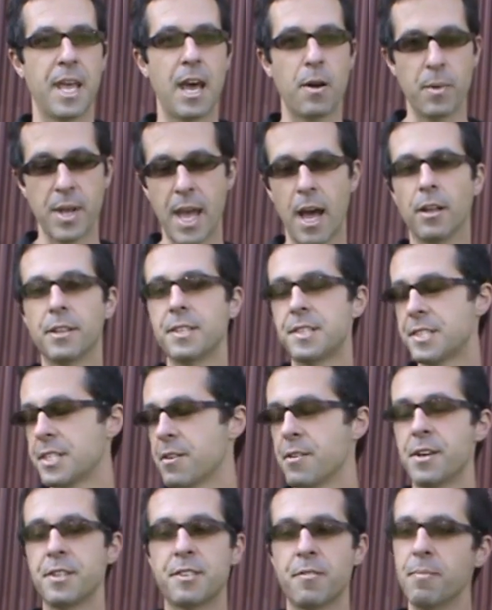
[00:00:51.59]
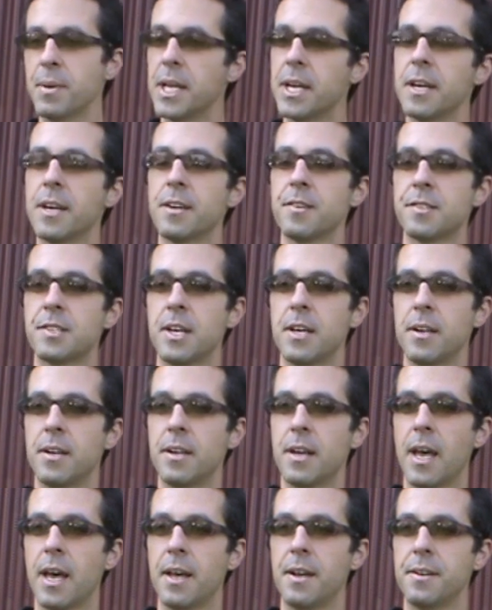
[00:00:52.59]
And we held a series of meetings,
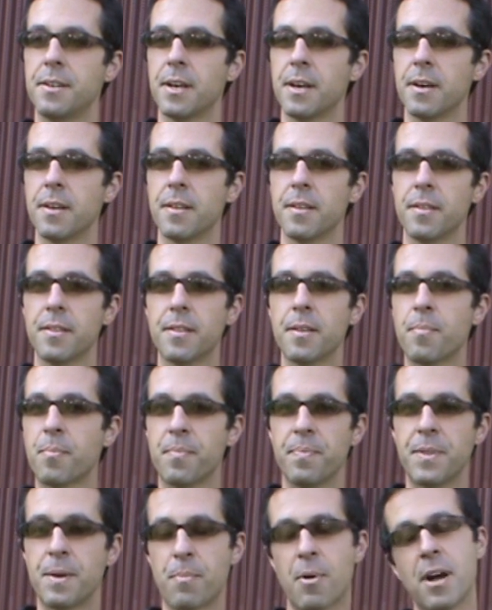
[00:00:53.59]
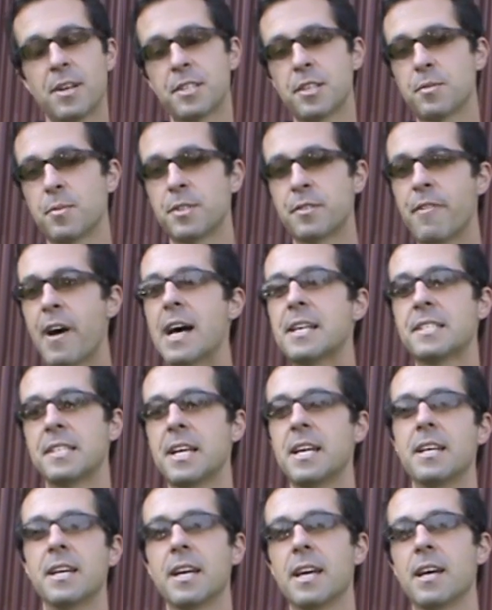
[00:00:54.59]
and the process was
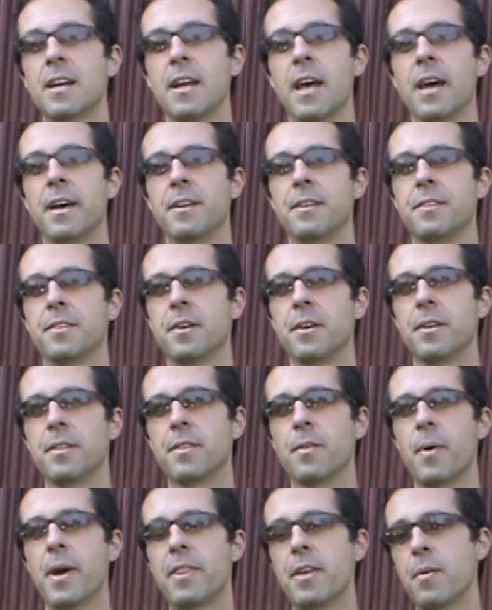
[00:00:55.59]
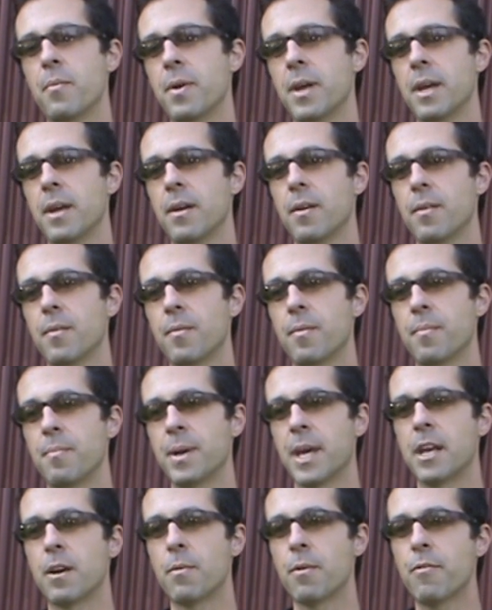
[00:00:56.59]
fascinating, and the way that we
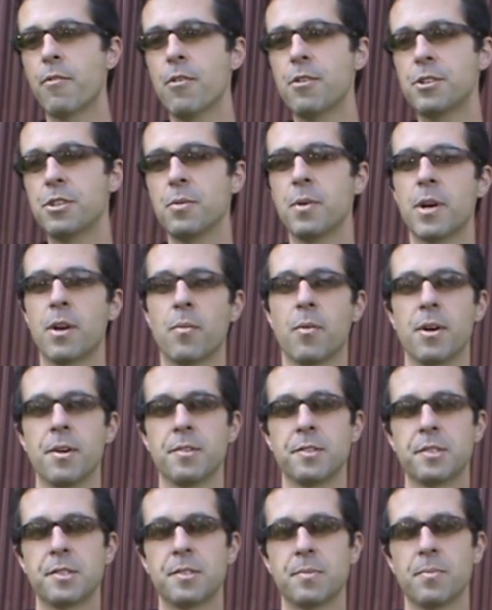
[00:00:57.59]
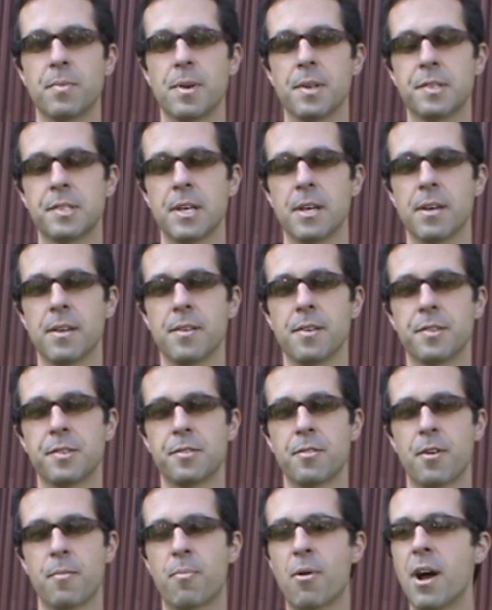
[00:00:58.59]
began to refer to it was a
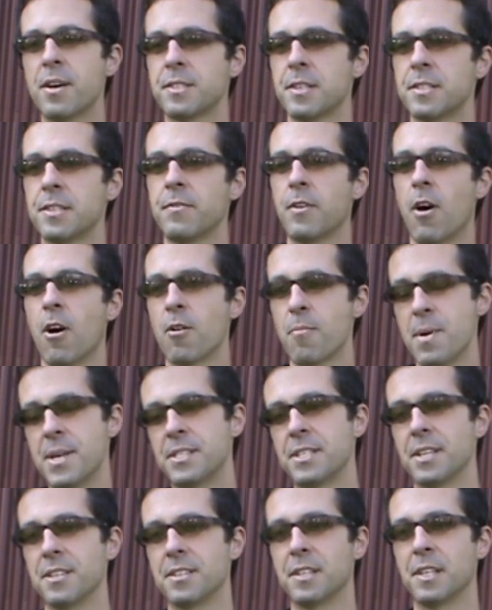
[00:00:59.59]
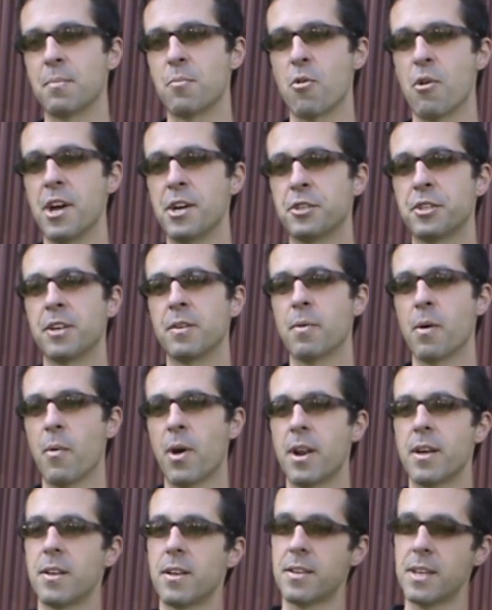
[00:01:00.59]
sort of process of augmenting deliberation. We
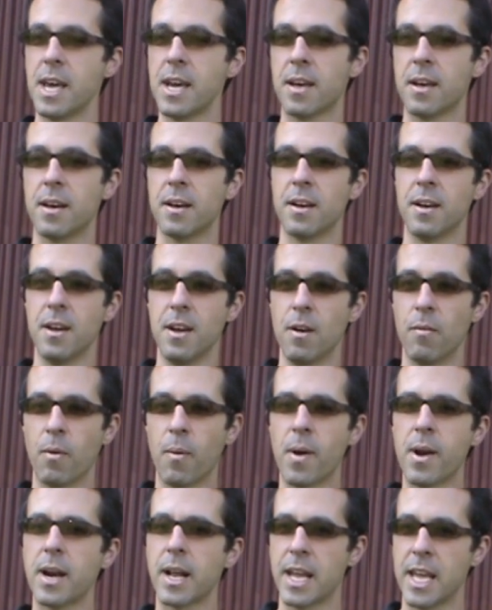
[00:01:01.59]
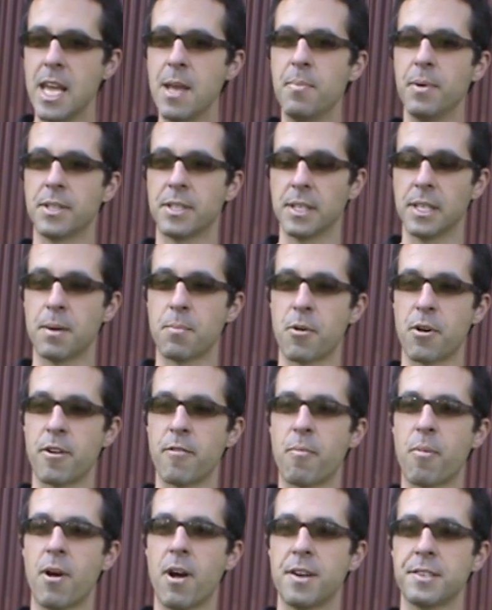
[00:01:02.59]
wanted to keep a
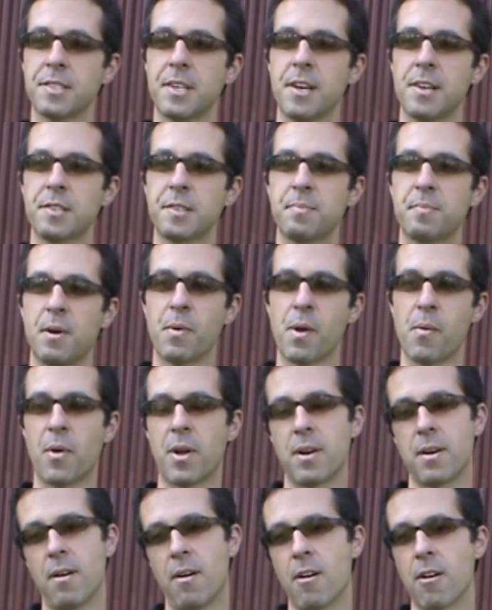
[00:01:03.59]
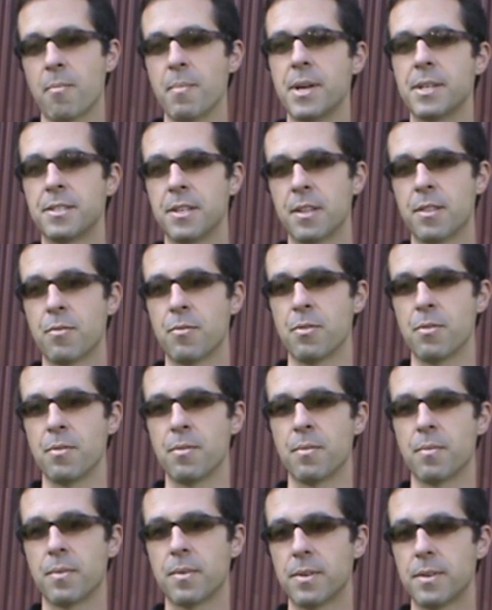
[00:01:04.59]
deliberative process, we wanted to augment it
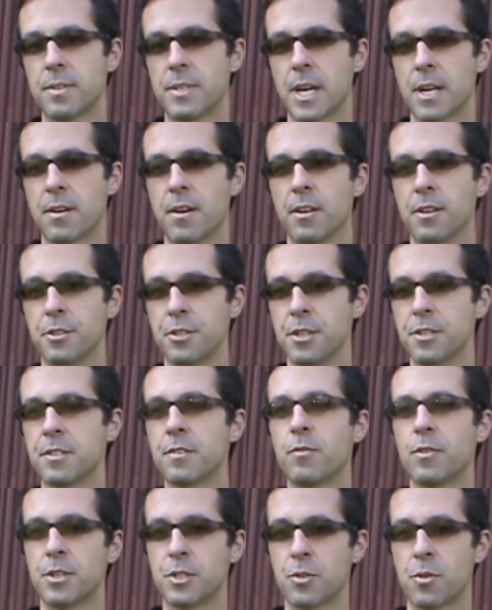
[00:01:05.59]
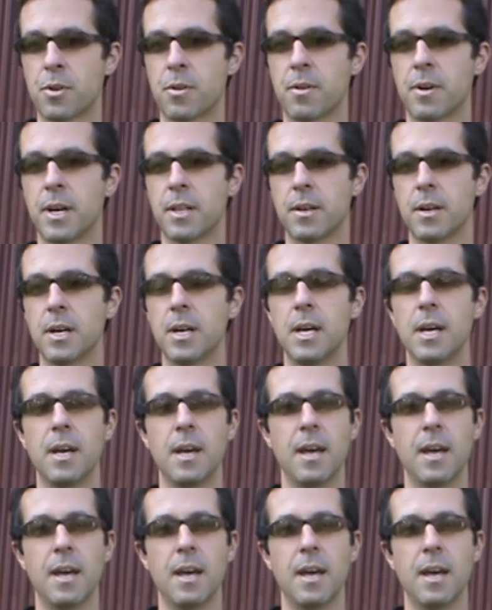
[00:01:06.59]
through technologies of one sort or another.